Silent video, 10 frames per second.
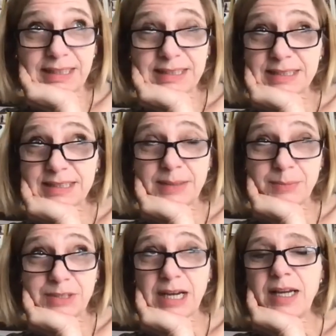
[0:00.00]
at the
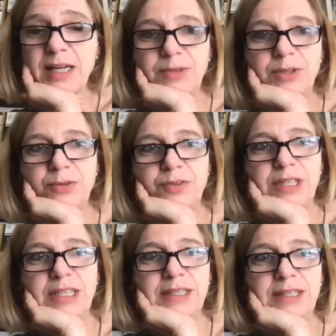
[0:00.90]
same time, you
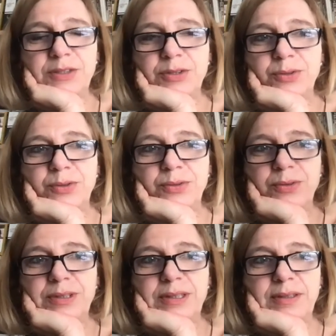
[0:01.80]
really need to